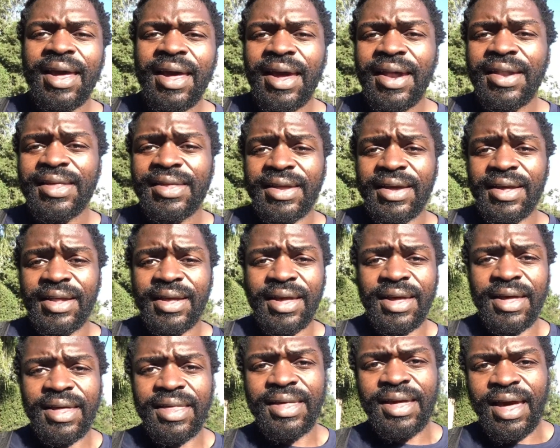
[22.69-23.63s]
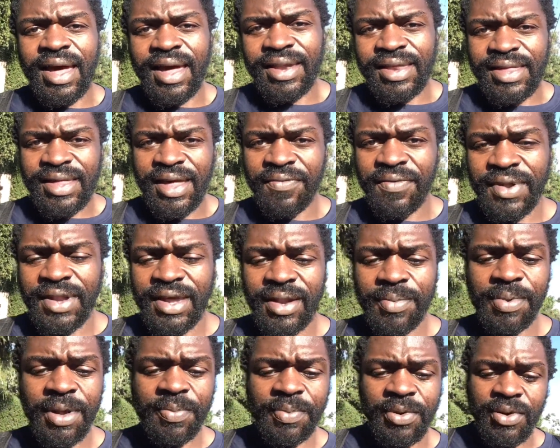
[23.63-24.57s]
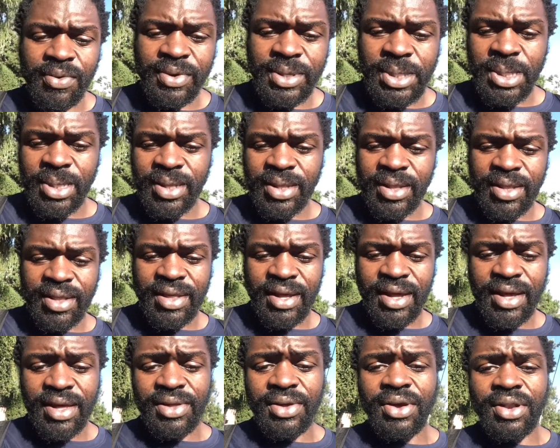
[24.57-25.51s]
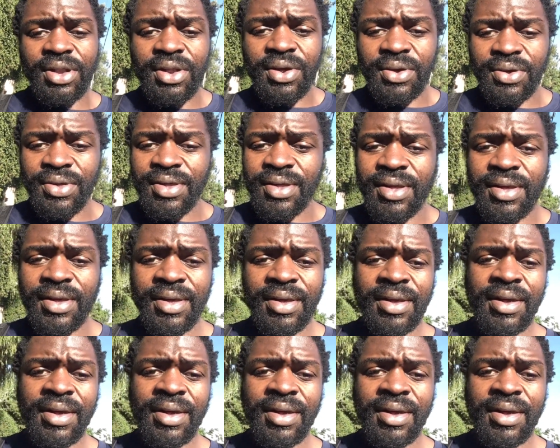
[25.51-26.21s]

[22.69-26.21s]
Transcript: it still is at seventeen people, which I think is good news,